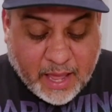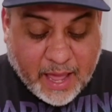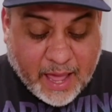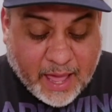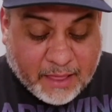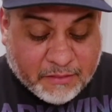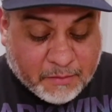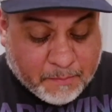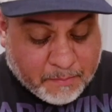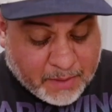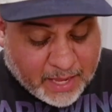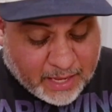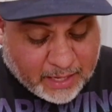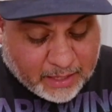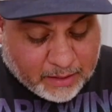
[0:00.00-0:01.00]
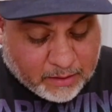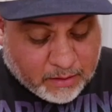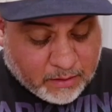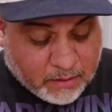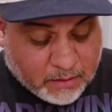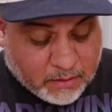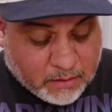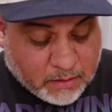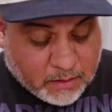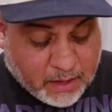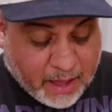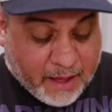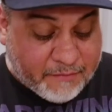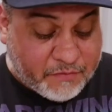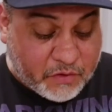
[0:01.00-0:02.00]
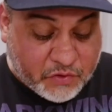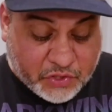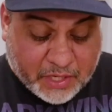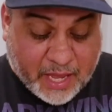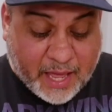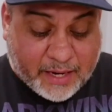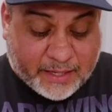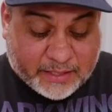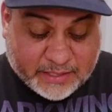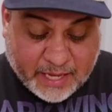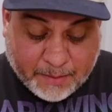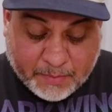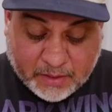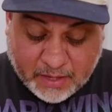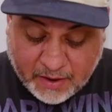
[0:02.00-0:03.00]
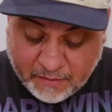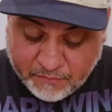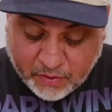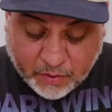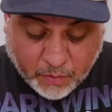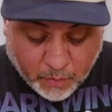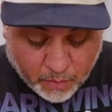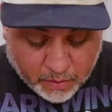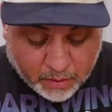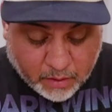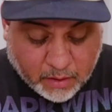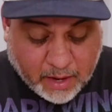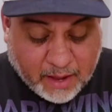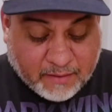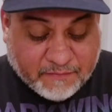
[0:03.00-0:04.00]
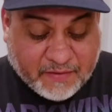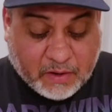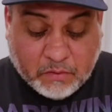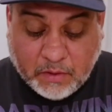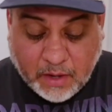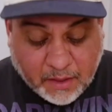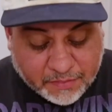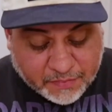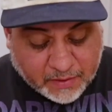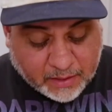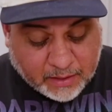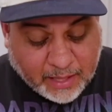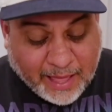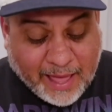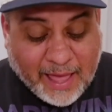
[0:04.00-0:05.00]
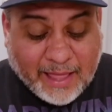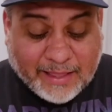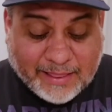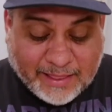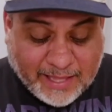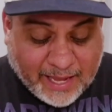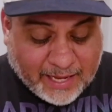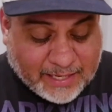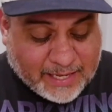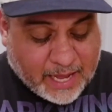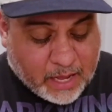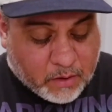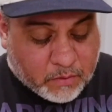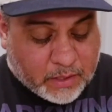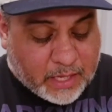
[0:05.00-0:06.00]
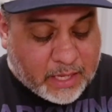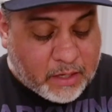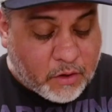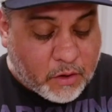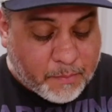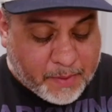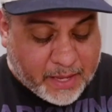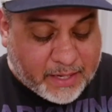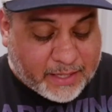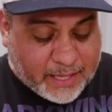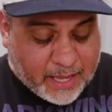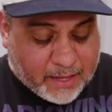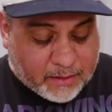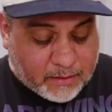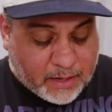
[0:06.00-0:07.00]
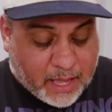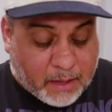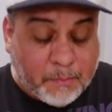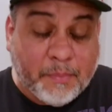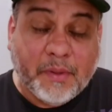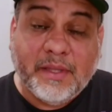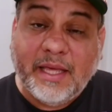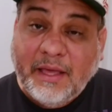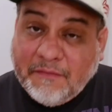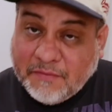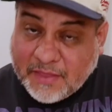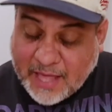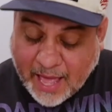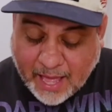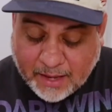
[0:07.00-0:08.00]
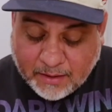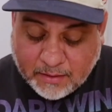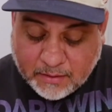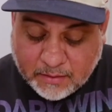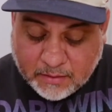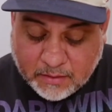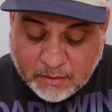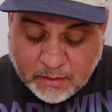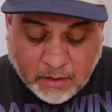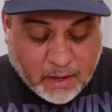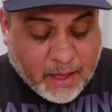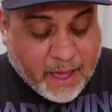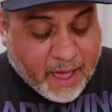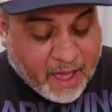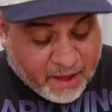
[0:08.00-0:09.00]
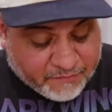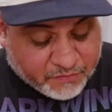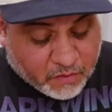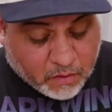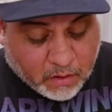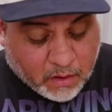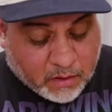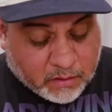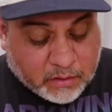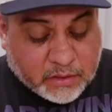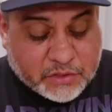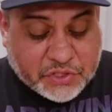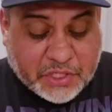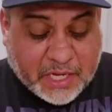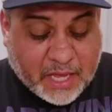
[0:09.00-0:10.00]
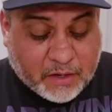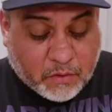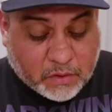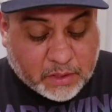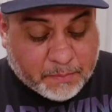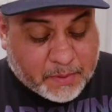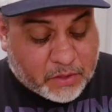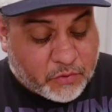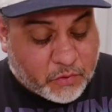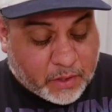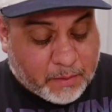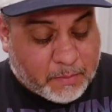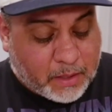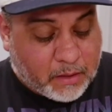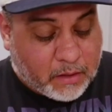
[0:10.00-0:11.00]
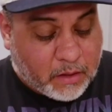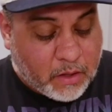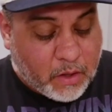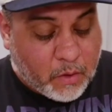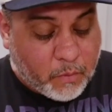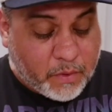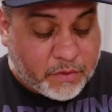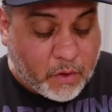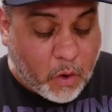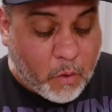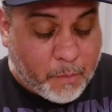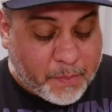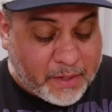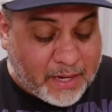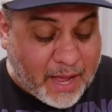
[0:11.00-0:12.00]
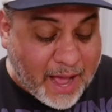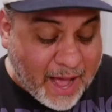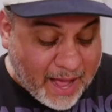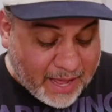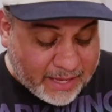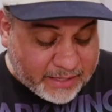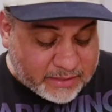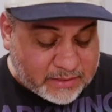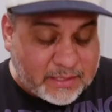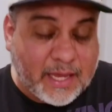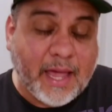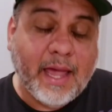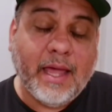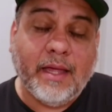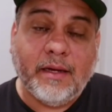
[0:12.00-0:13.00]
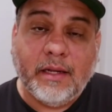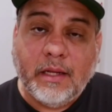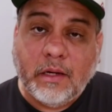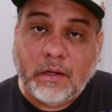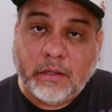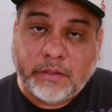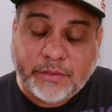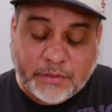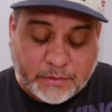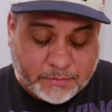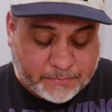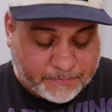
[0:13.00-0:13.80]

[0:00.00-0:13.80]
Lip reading: and the maid, after she had examined every corner and found nothing, lay down in her bed again and believed that, after all, she had only been dreaming with open eyes and ears.